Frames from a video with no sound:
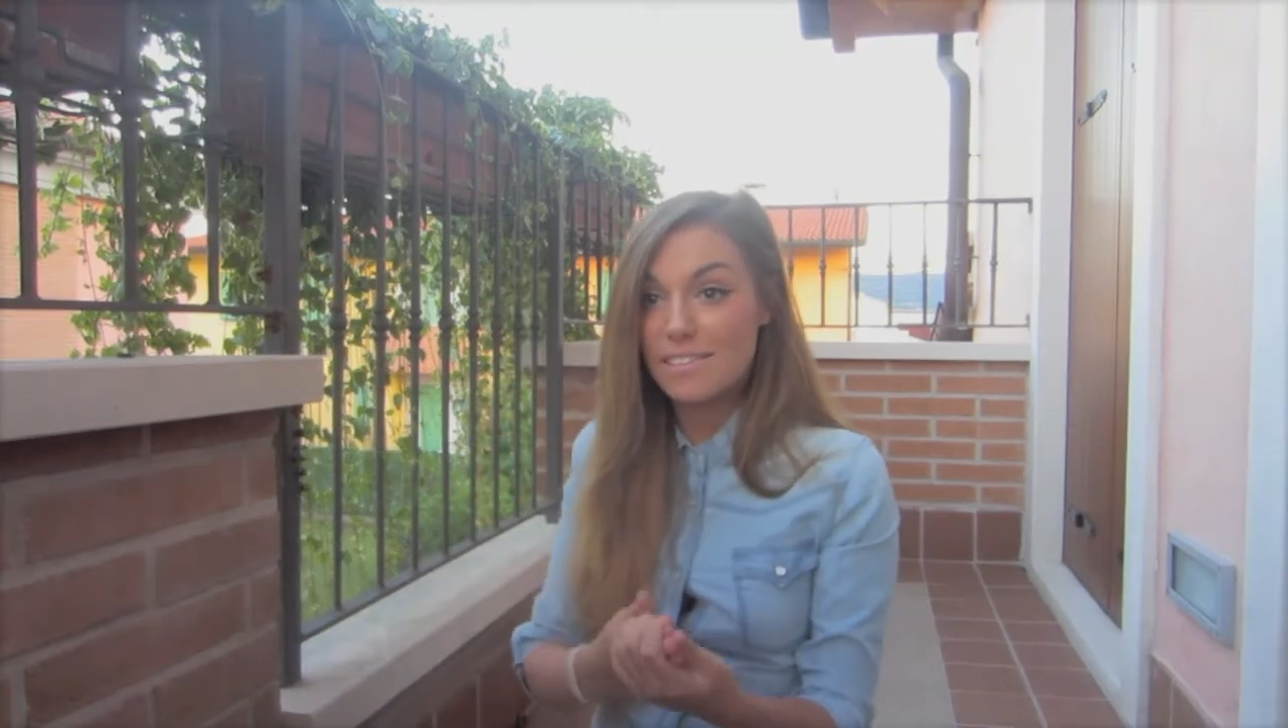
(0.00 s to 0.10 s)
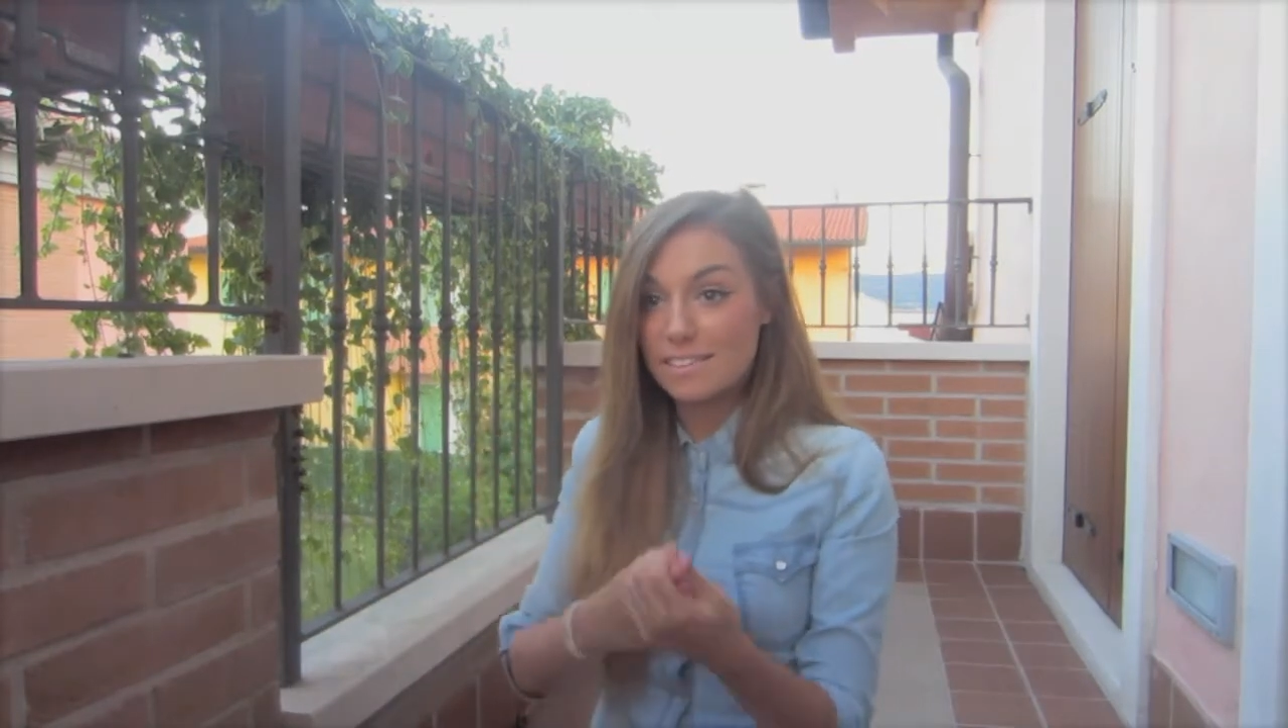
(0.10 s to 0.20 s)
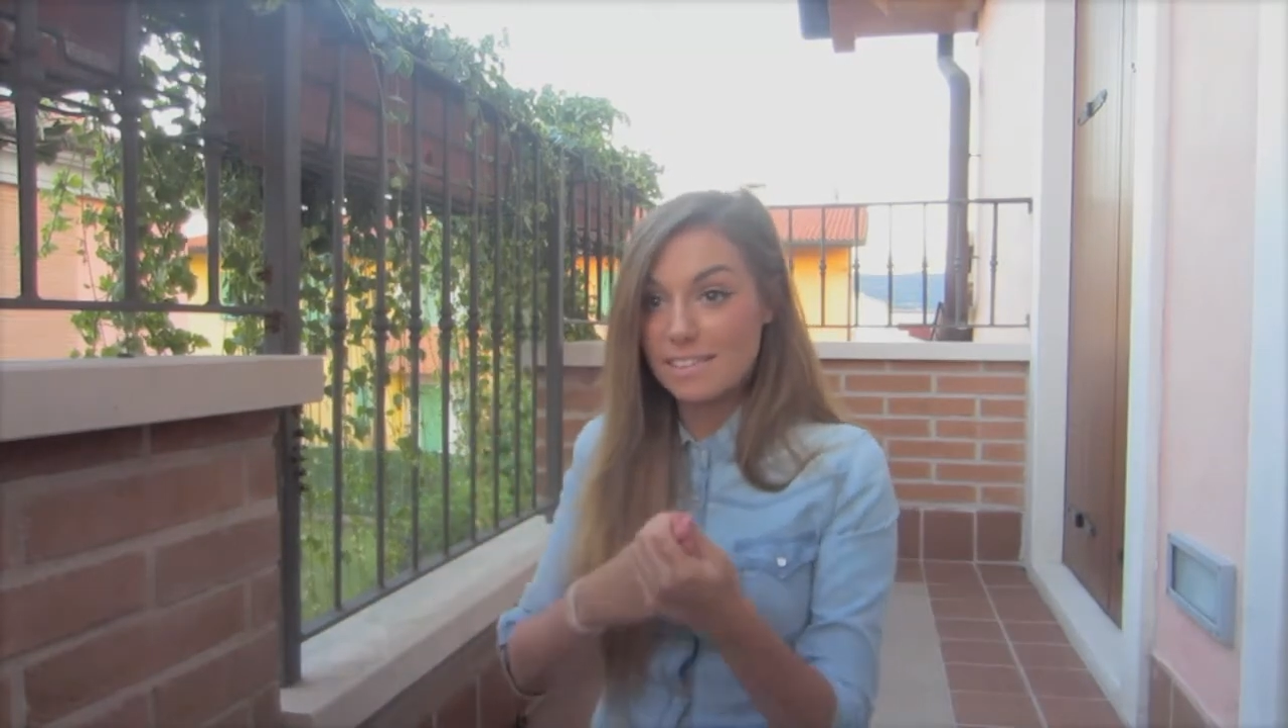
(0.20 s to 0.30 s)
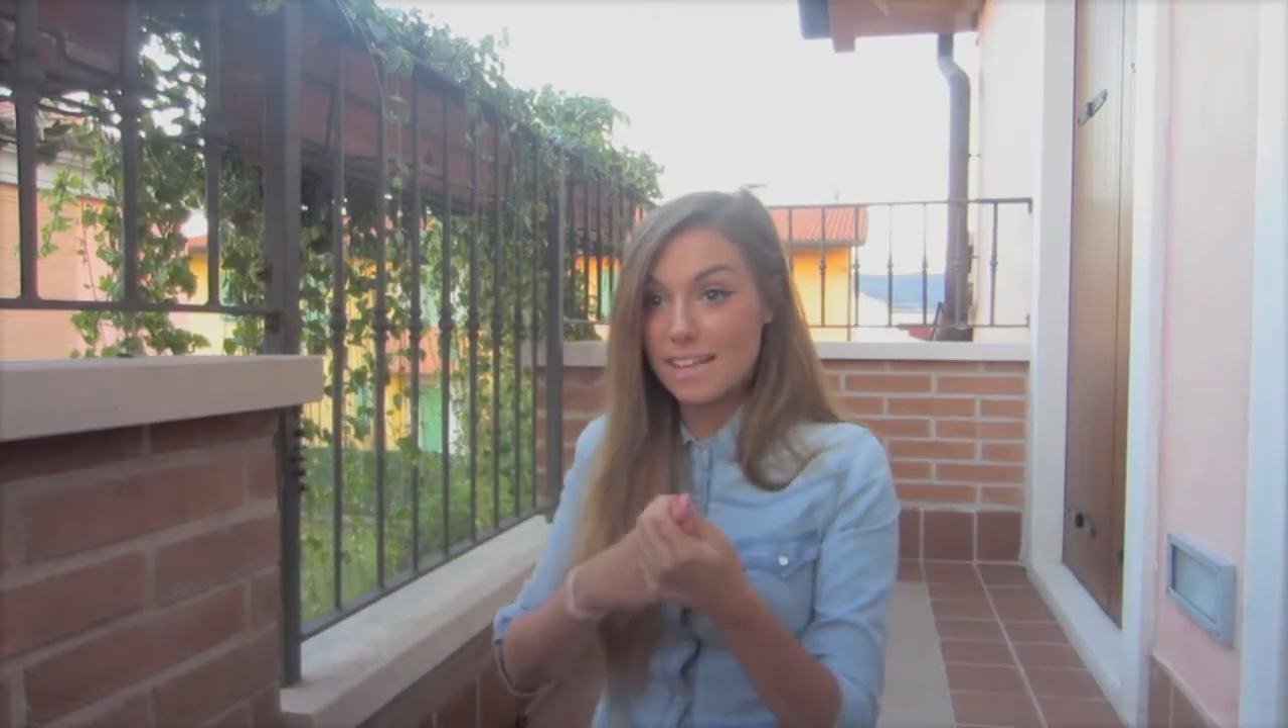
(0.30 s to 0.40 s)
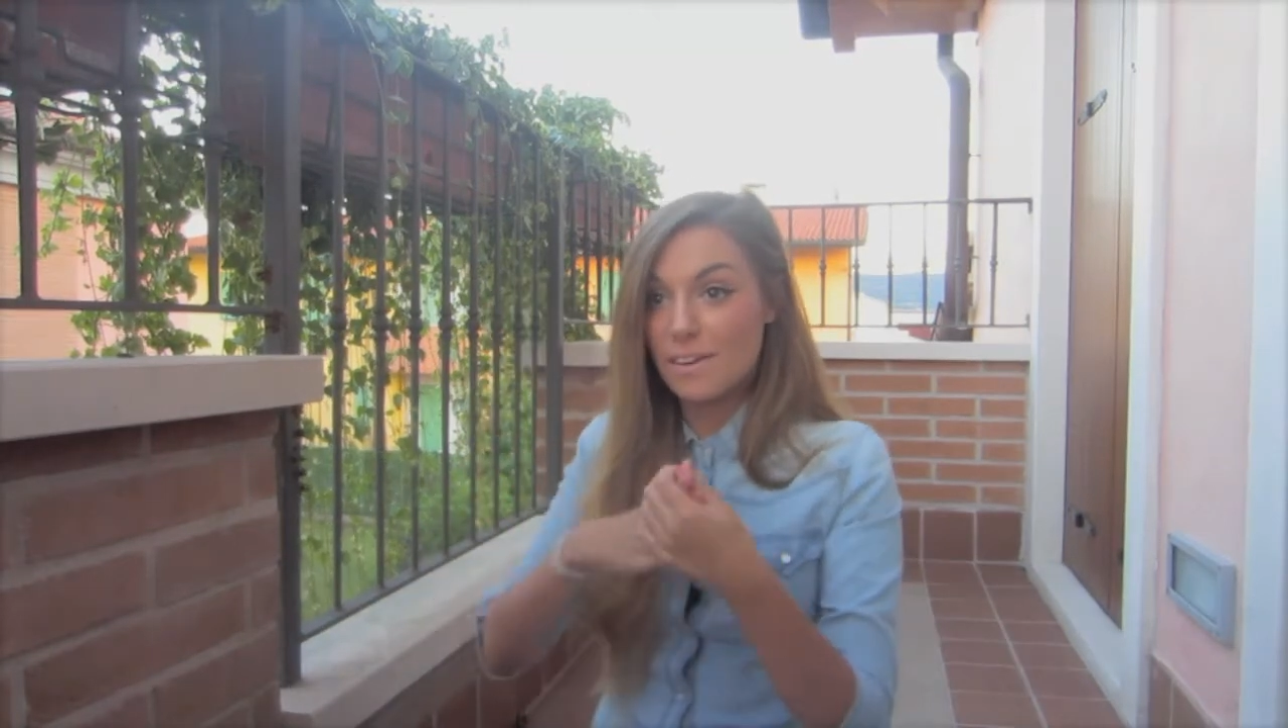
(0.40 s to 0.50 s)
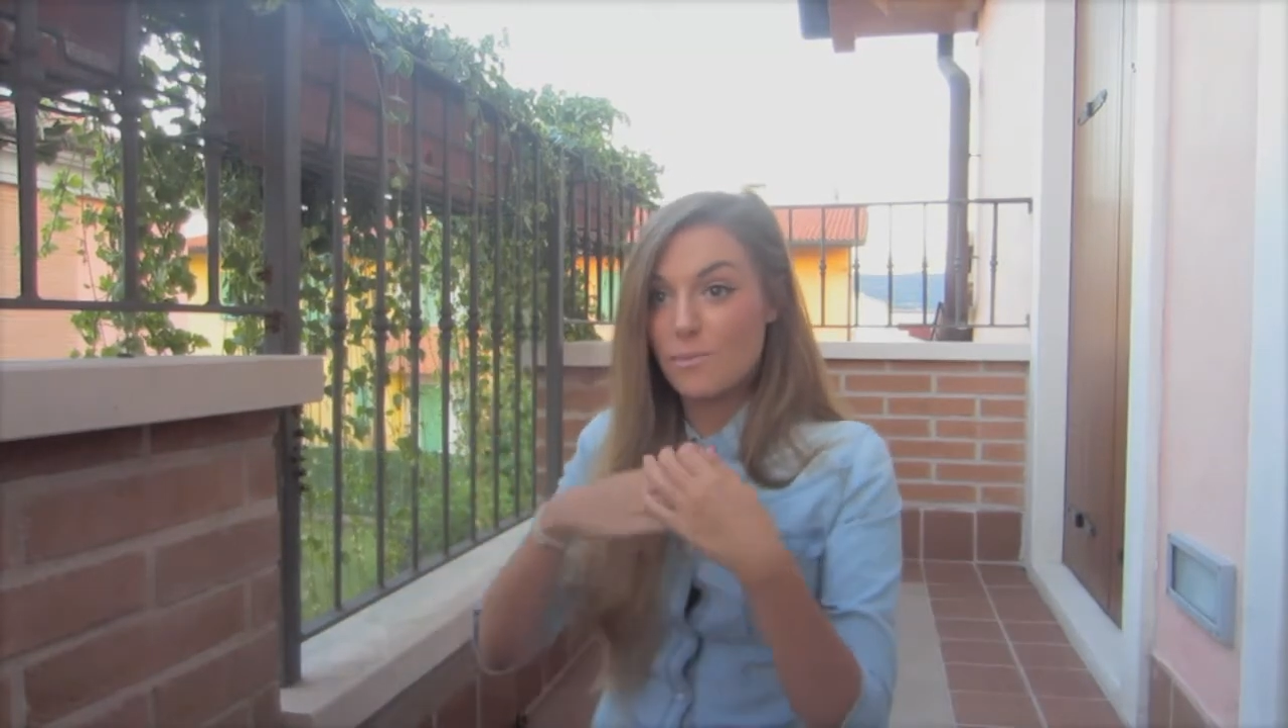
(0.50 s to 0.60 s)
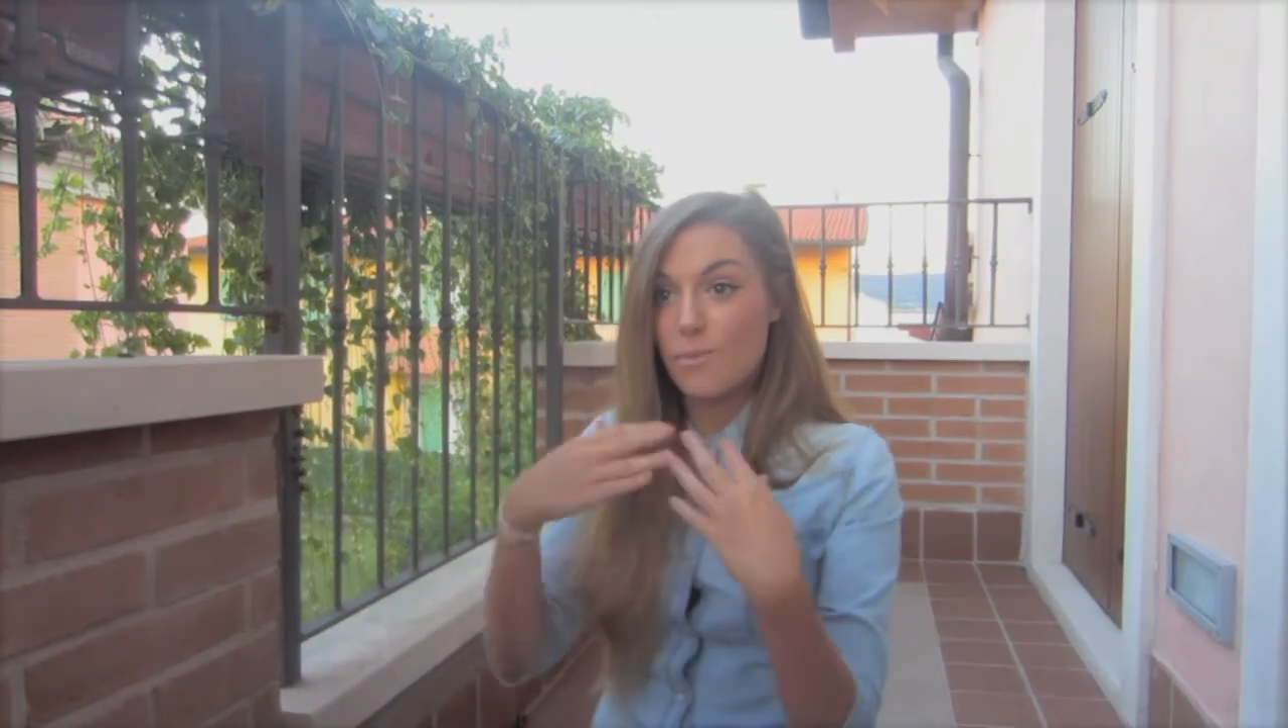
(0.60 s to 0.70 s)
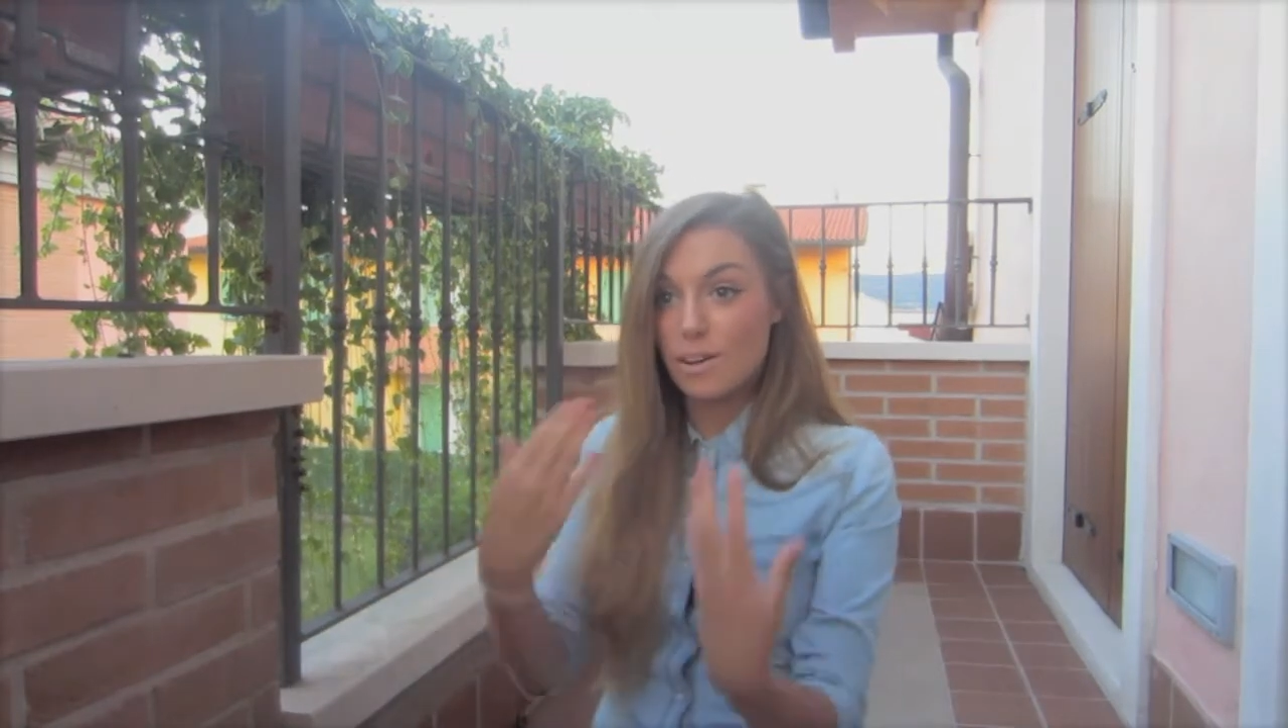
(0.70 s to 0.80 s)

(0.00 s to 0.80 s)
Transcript: It's like